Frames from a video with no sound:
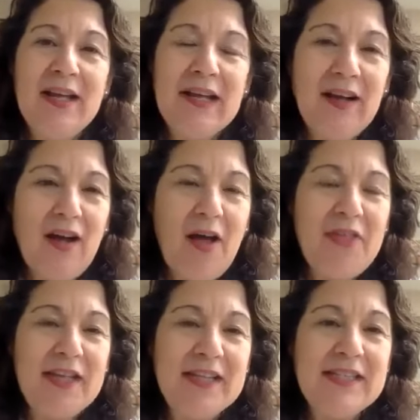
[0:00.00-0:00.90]

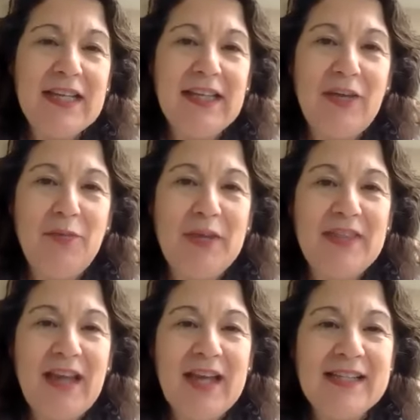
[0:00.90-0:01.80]
authentically with
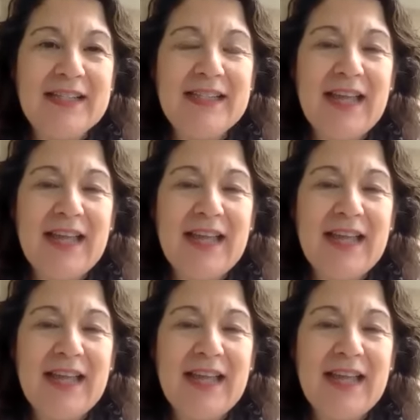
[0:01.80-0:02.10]
us,